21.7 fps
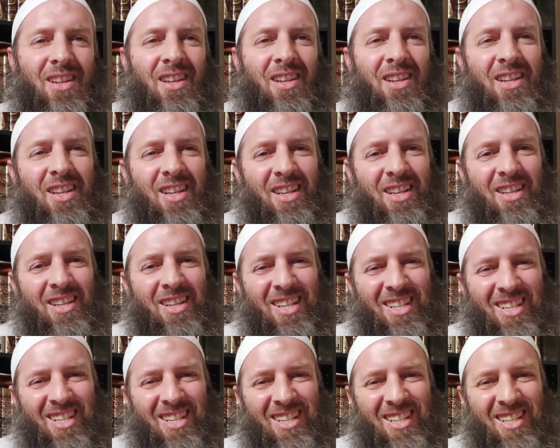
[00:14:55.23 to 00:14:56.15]
in in
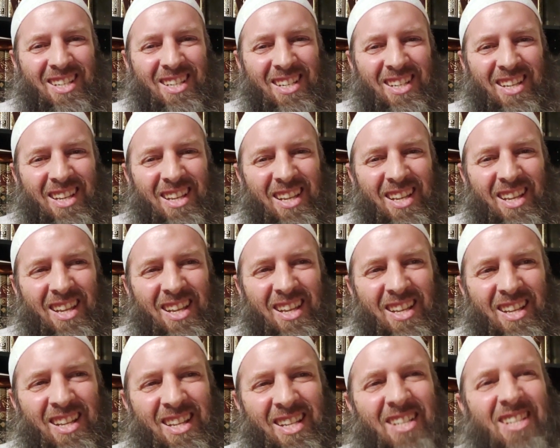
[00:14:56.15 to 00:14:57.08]
this uh,
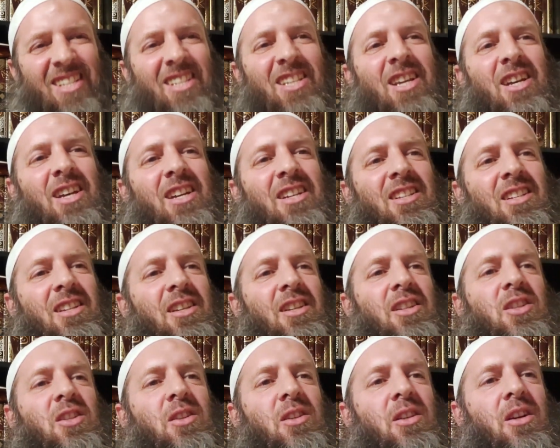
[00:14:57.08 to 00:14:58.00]
this uh,
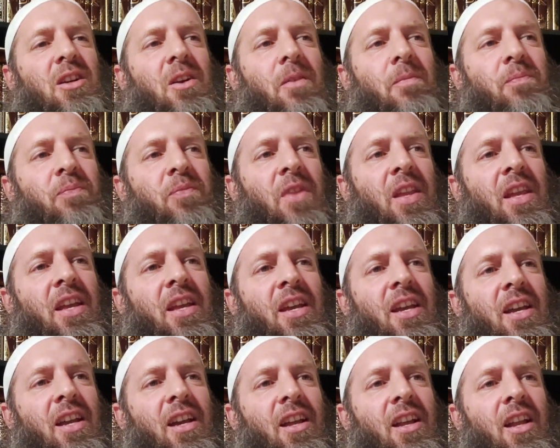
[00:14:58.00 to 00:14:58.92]
this uh,
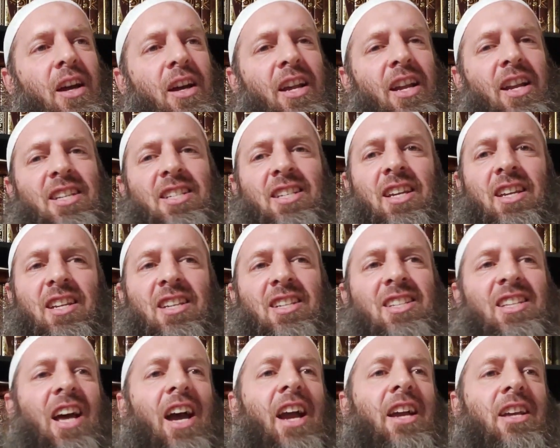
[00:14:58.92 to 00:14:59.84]
how can I say,
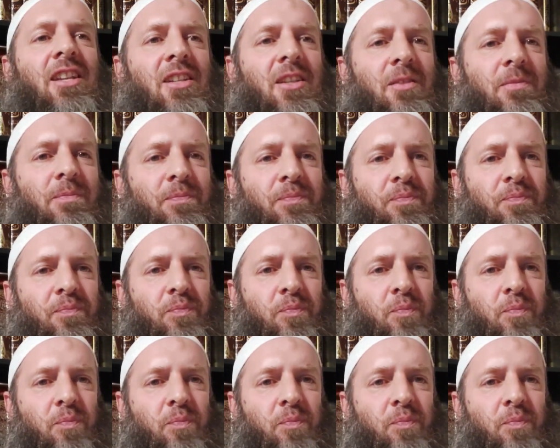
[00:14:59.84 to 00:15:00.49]
this science